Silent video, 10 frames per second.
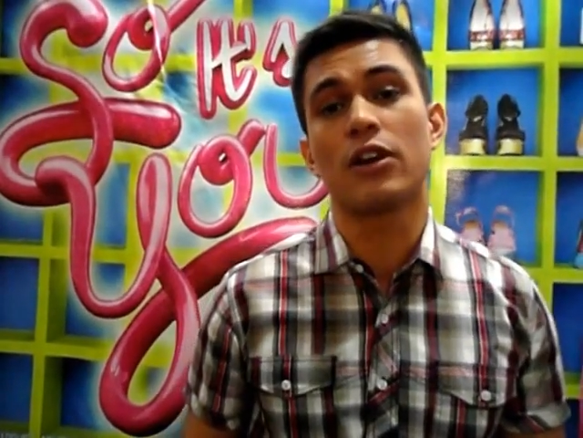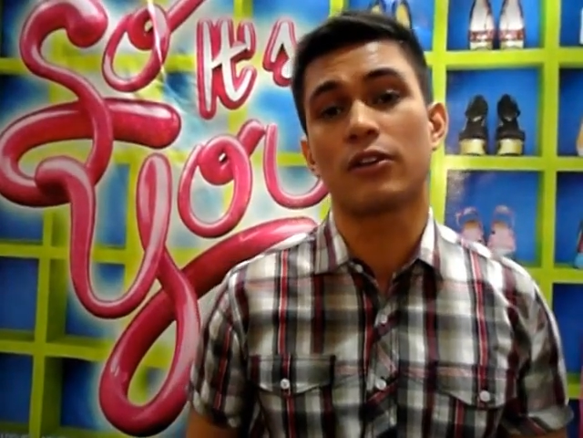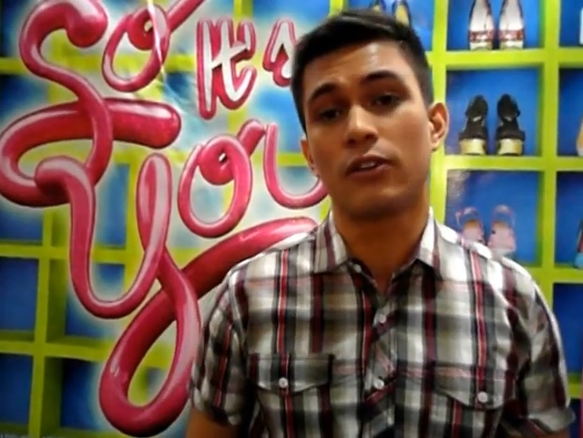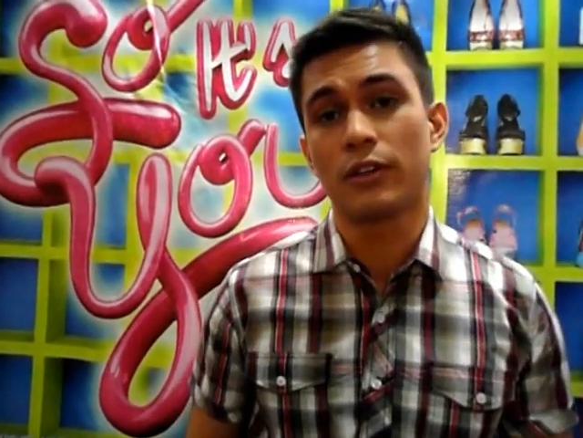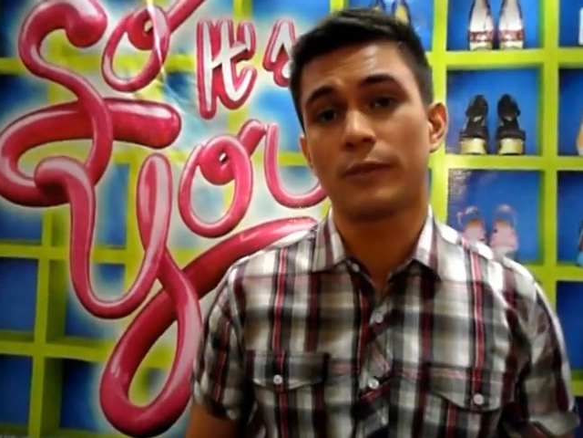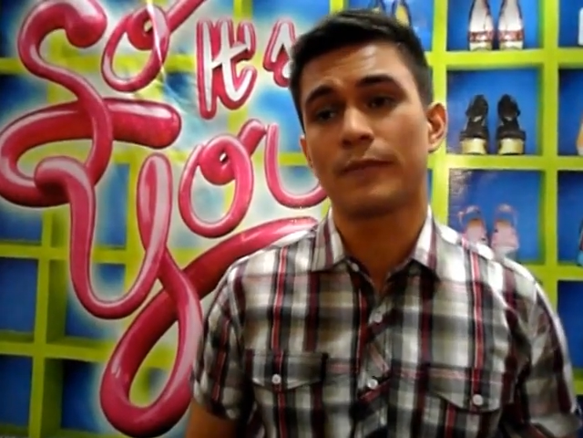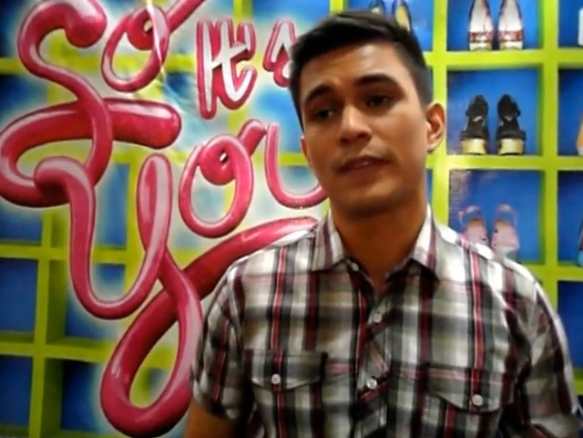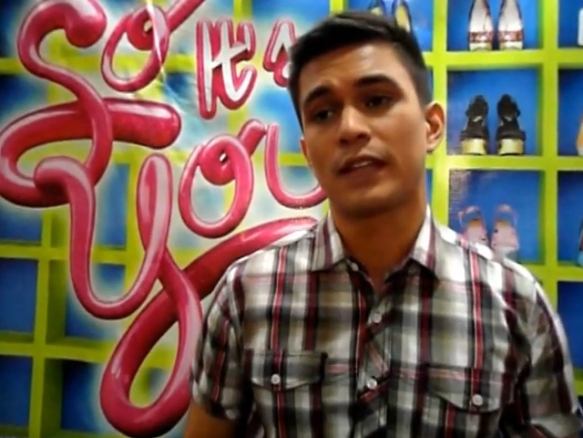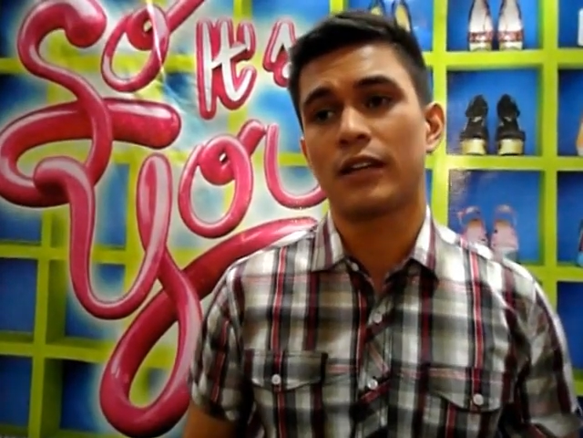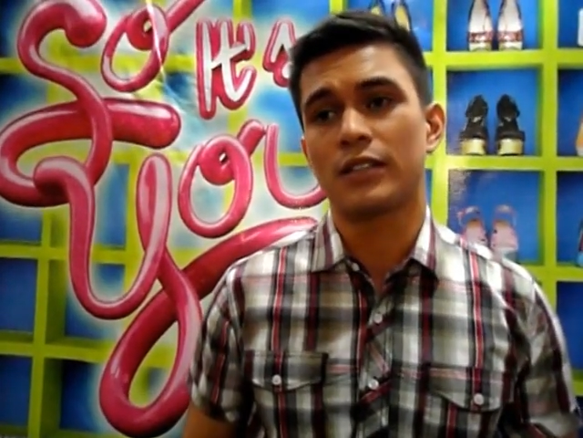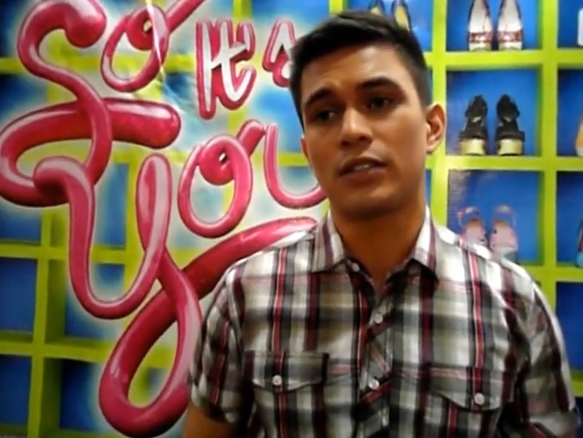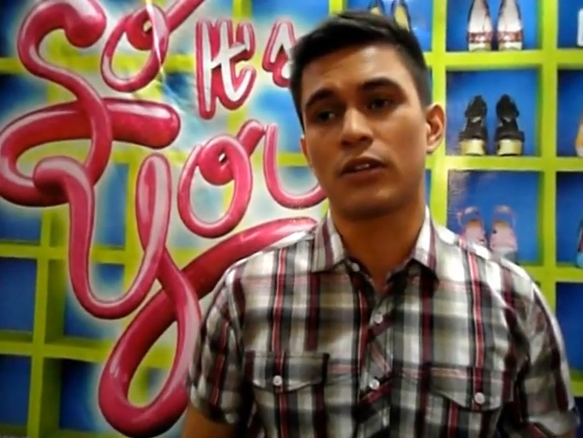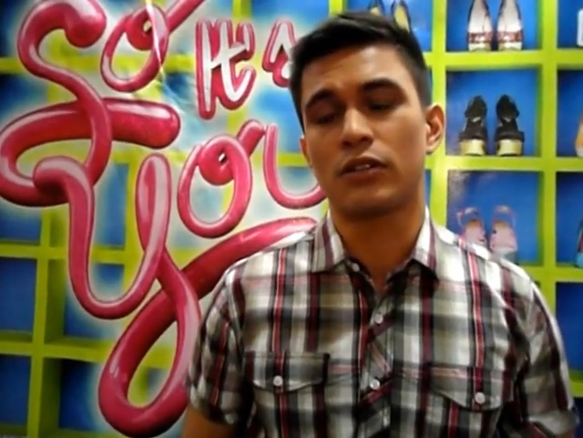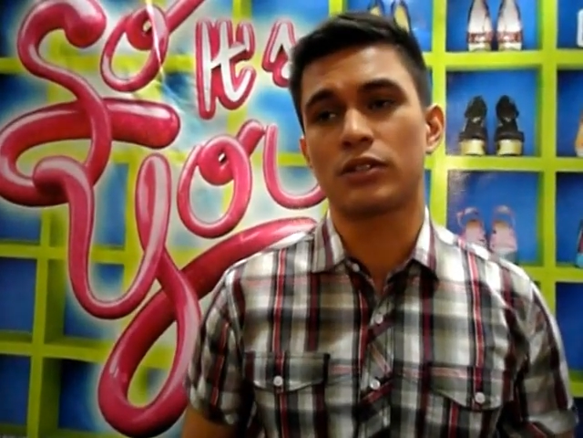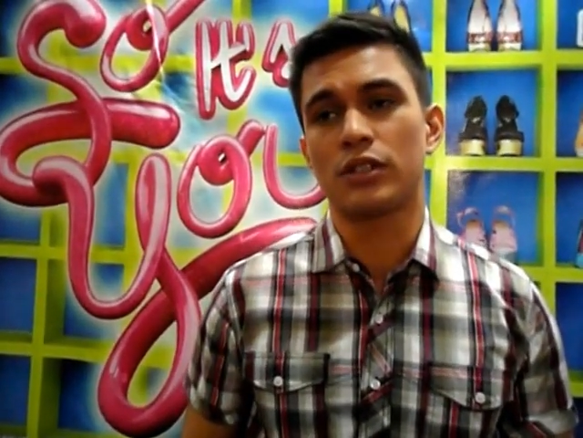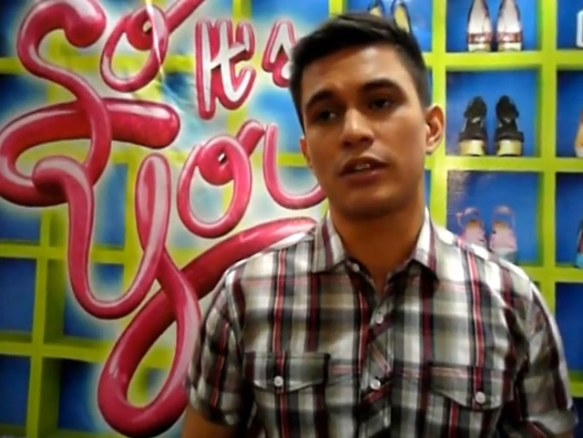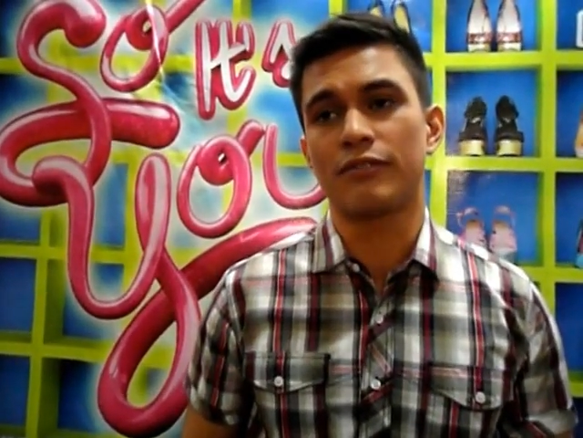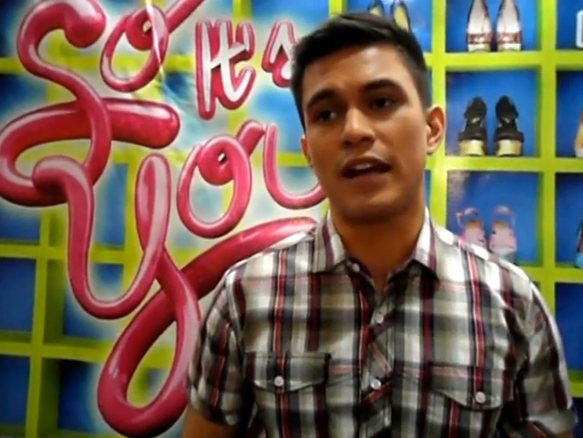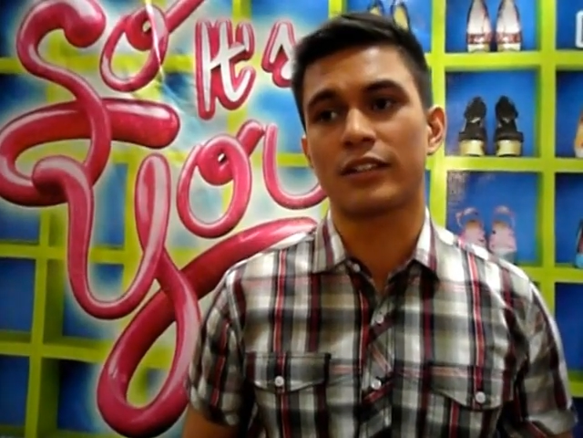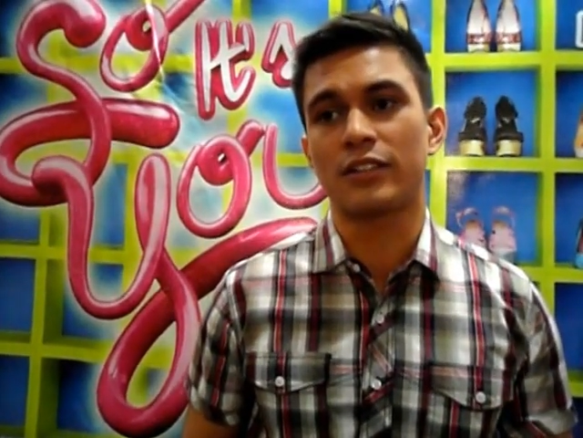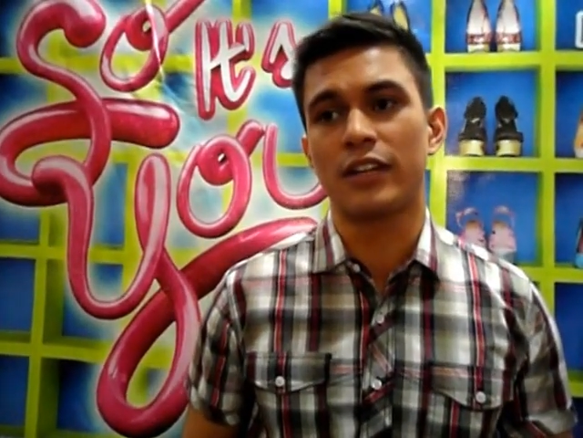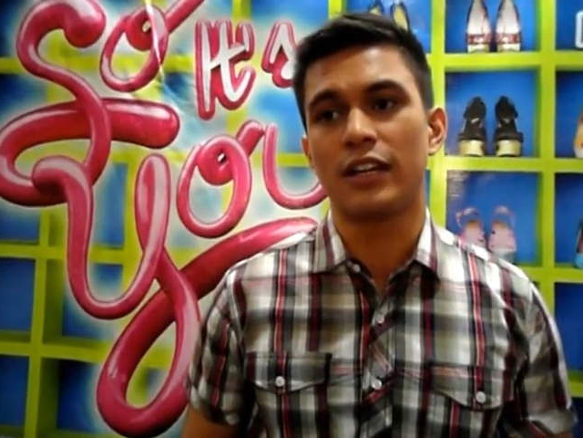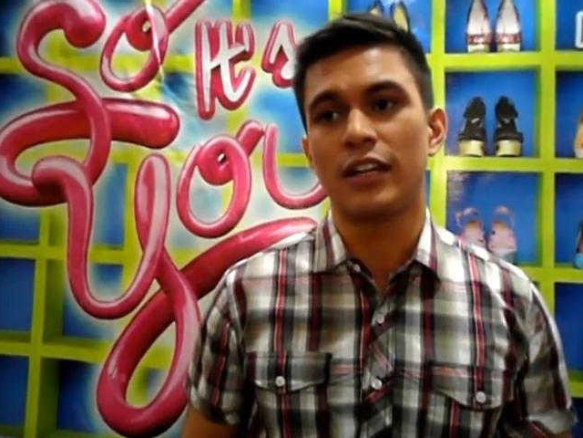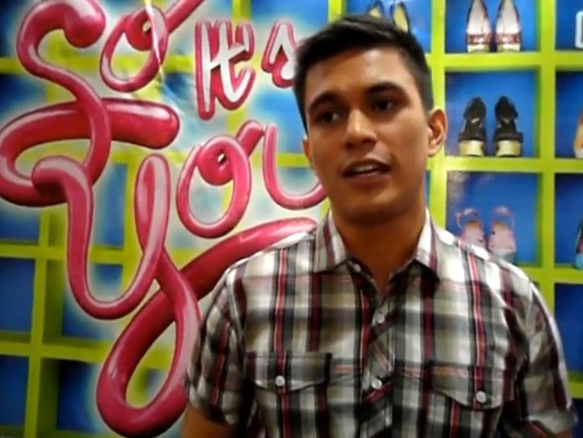uncle, his uncle's factory.